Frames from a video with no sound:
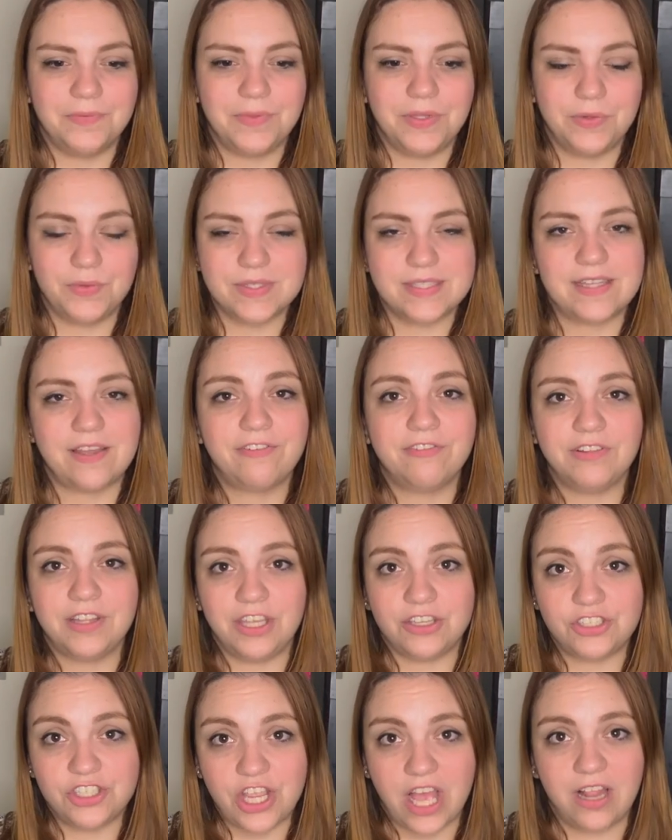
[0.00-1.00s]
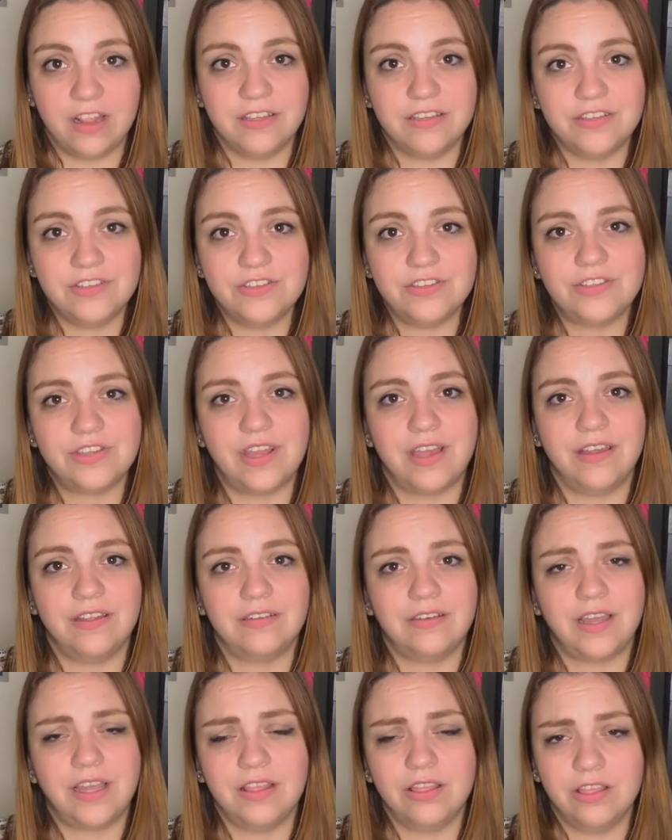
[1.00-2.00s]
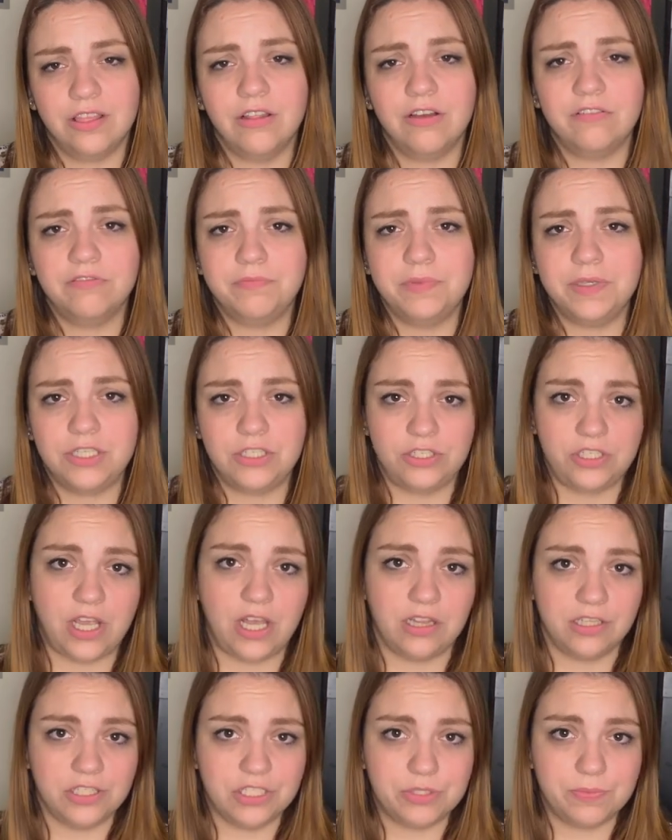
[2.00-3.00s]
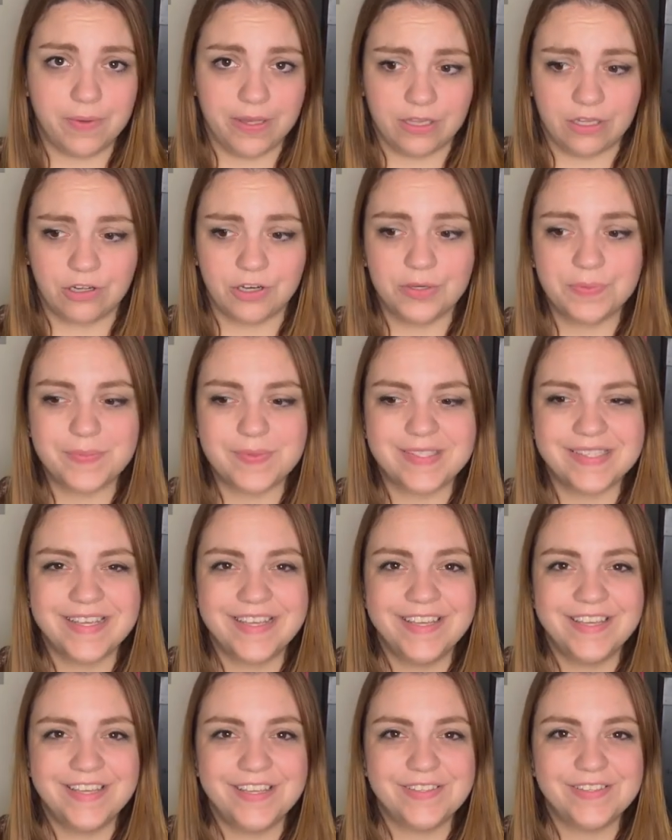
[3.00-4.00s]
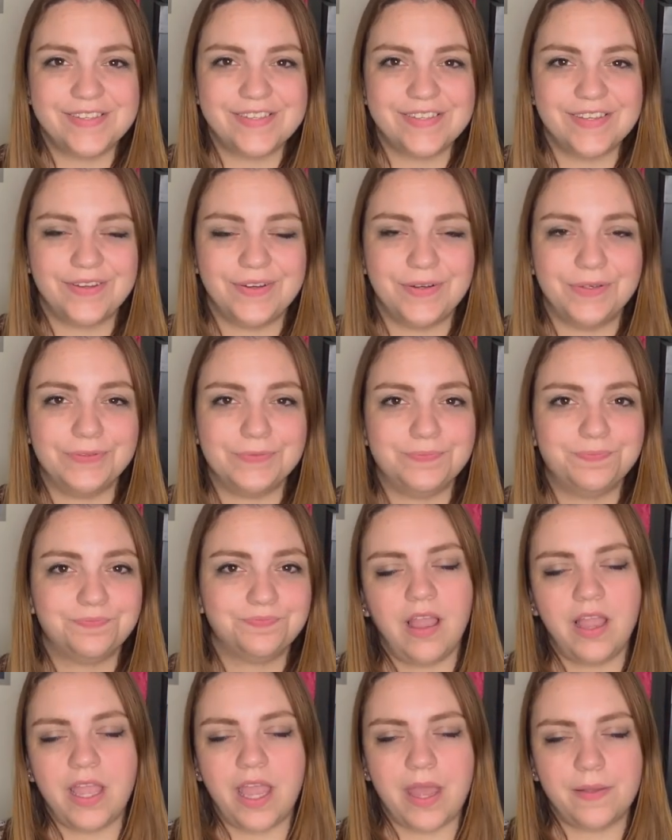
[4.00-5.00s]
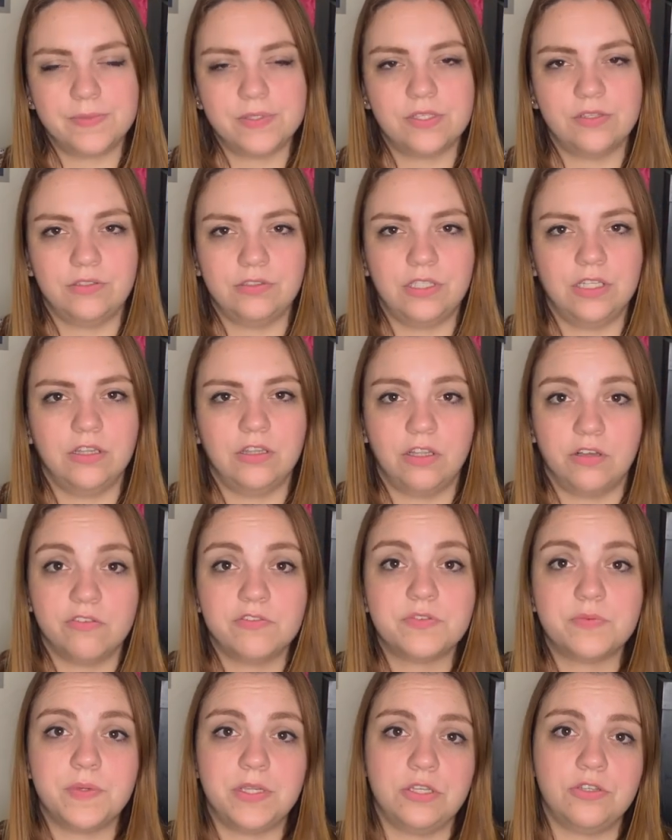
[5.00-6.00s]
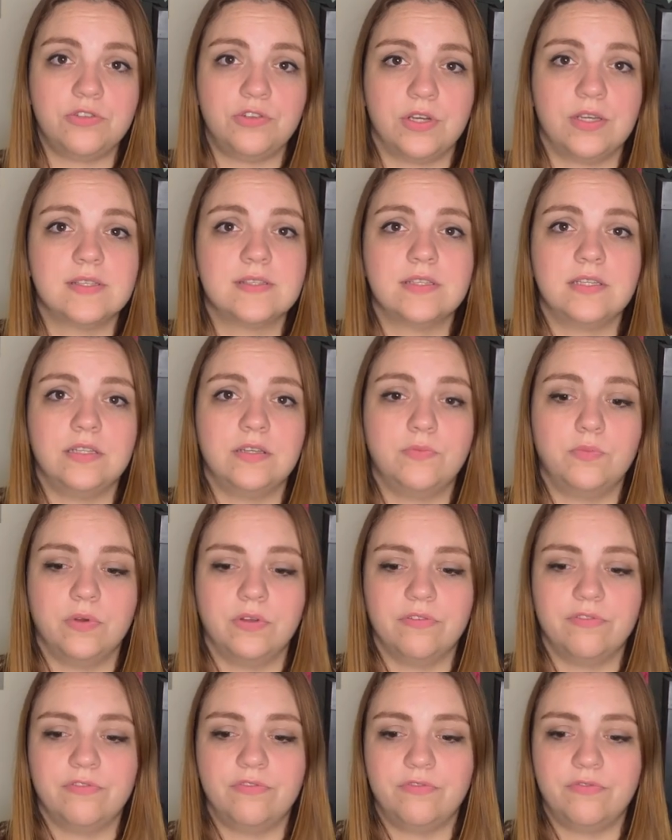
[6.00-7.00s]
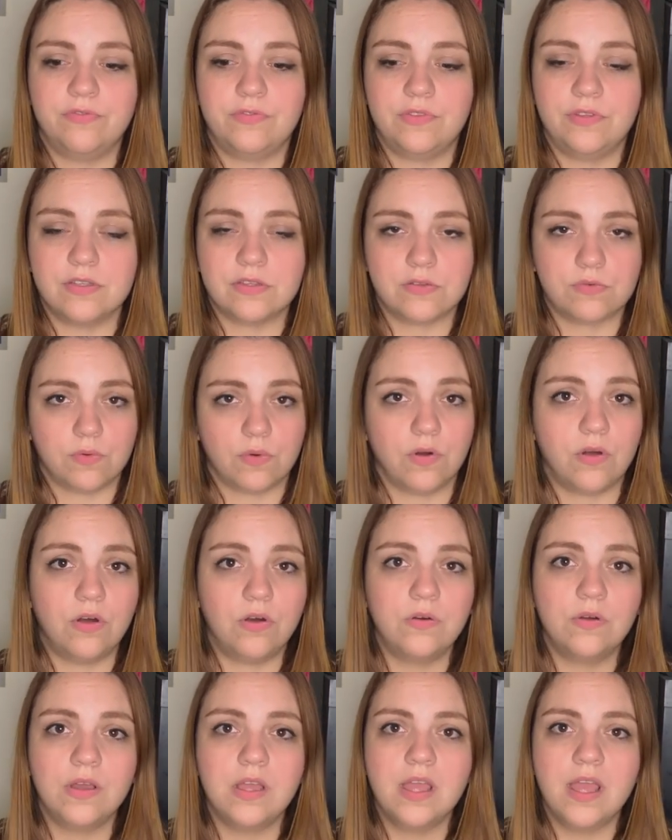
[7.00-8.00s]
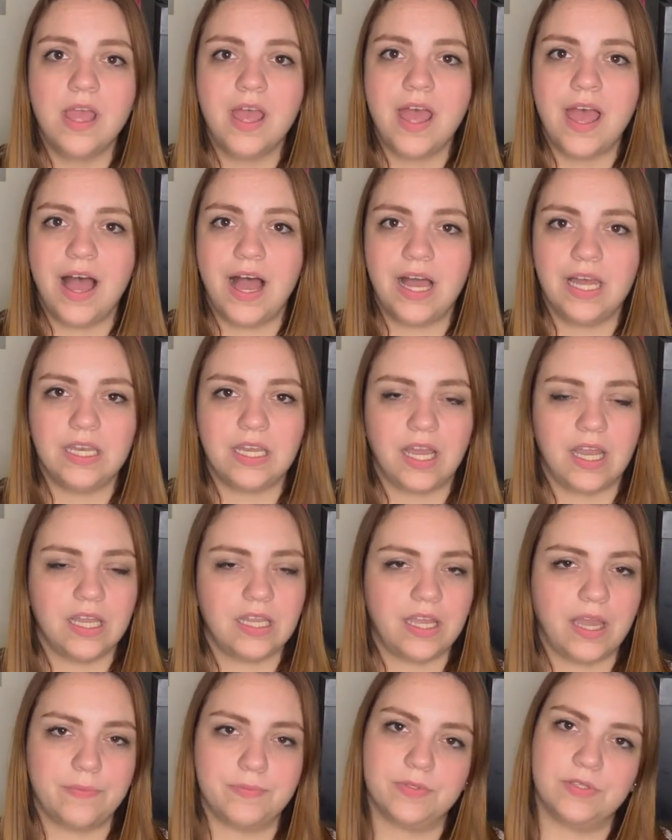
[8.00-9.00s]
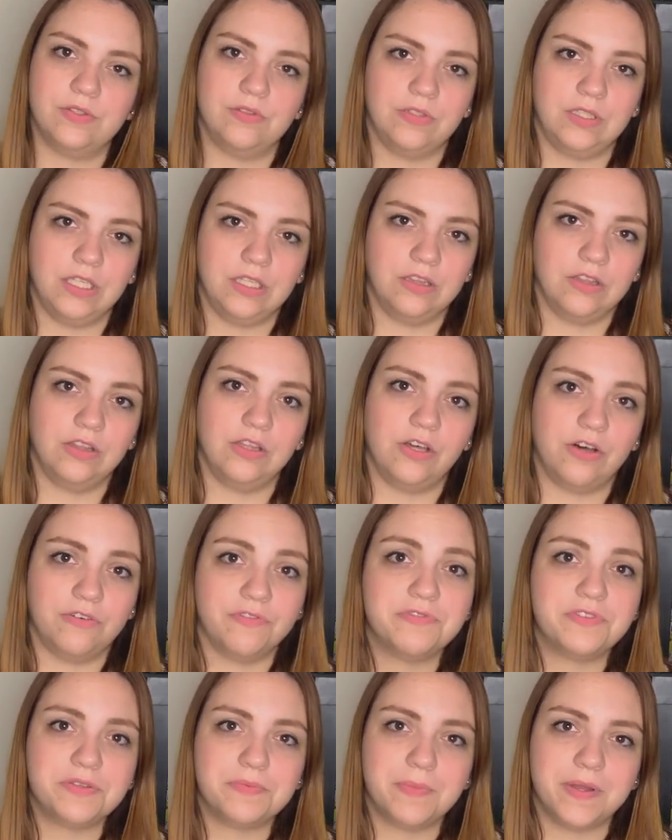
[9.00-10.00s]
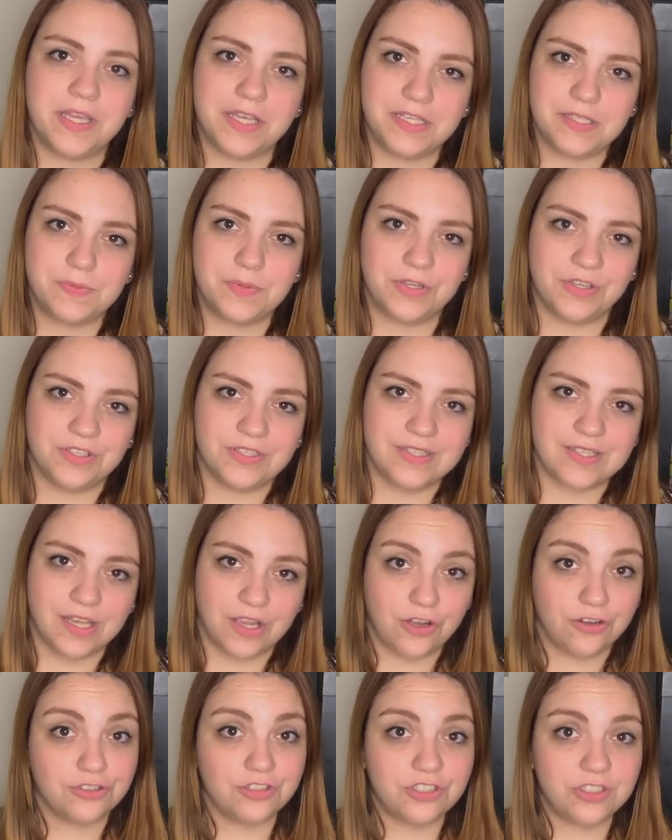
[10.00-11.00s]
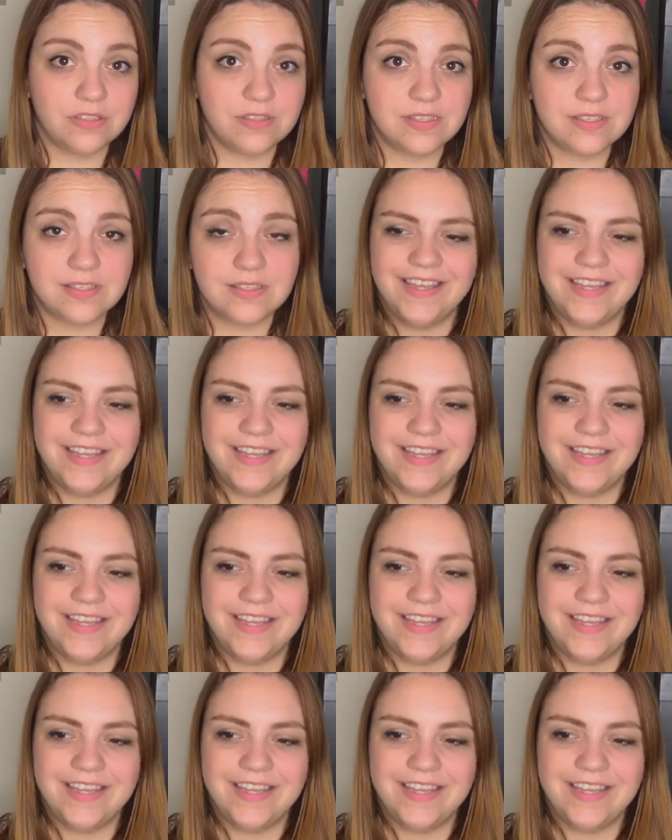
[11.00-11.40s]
It was definitely a challenge, and I love being challenged by LARPs, so I absolutely loved being trusted with this role, and I absolutely loved my experience at Conscience.